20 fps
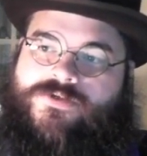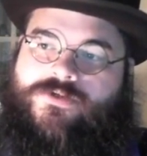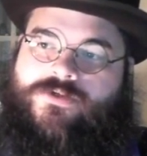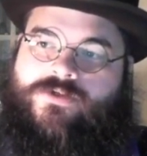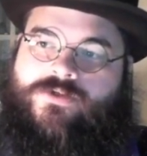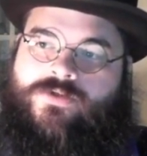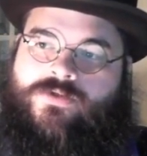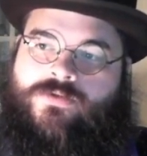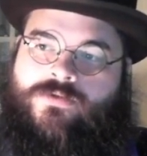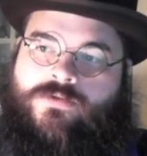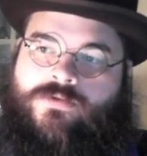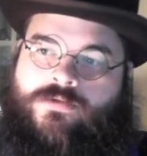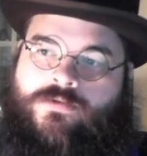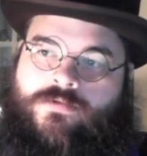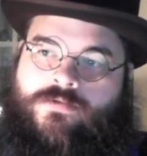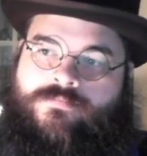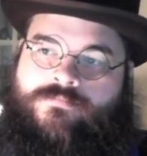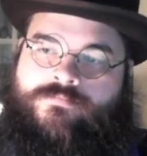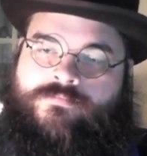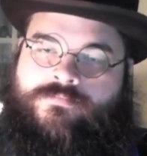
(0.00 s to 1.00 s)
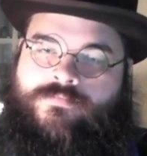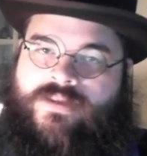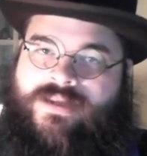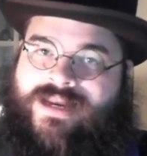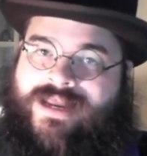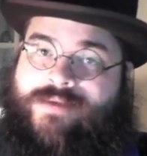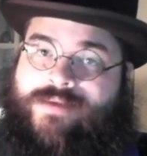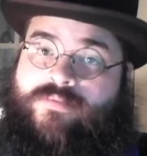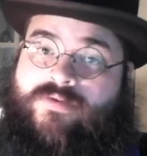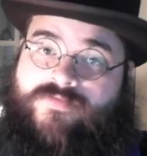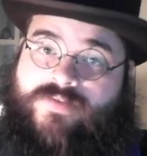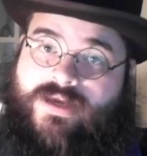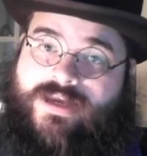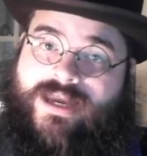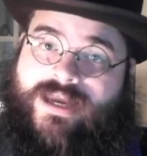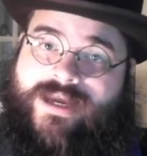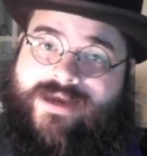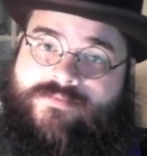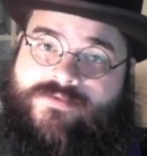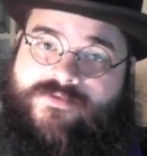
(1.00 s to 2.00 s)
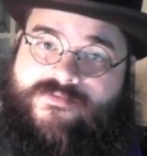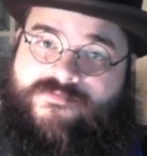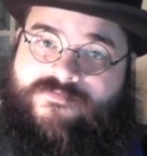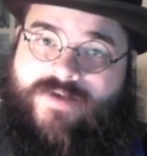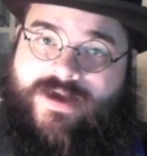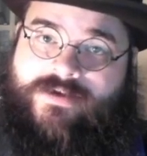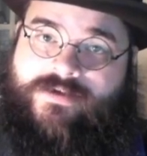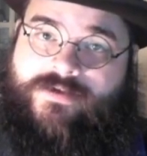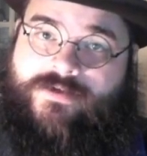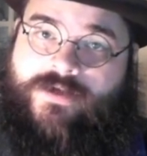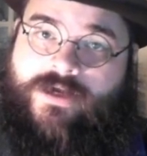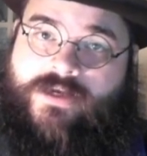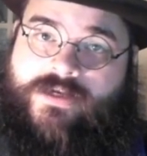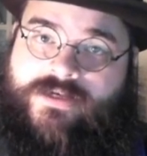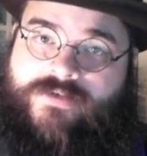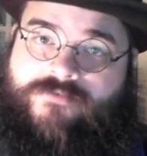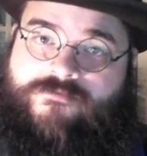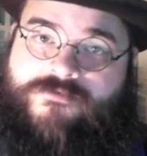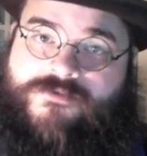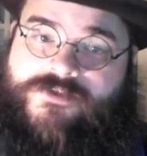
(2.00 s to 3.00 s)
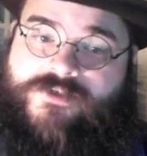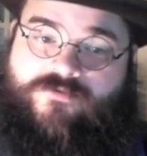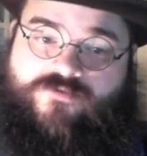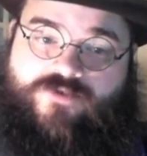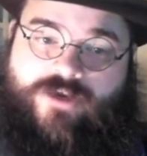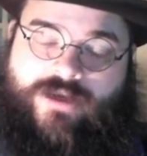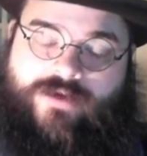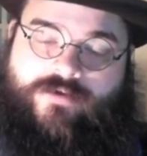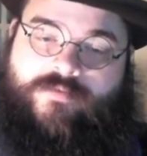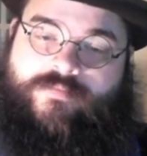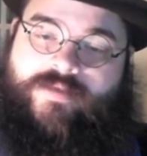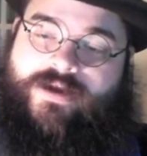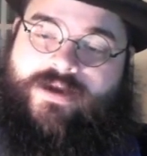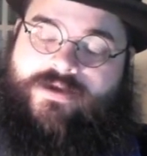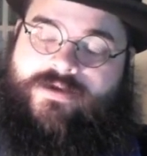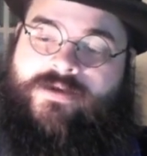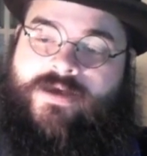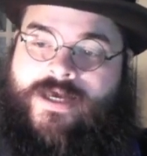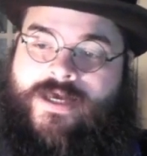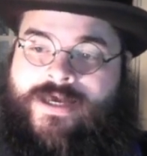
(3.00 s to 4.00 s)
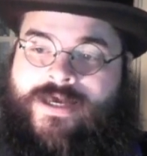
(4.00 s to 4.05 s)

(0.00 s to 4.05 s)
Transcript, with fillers: you can Google the name of the game to find a, an interesting trailer about it.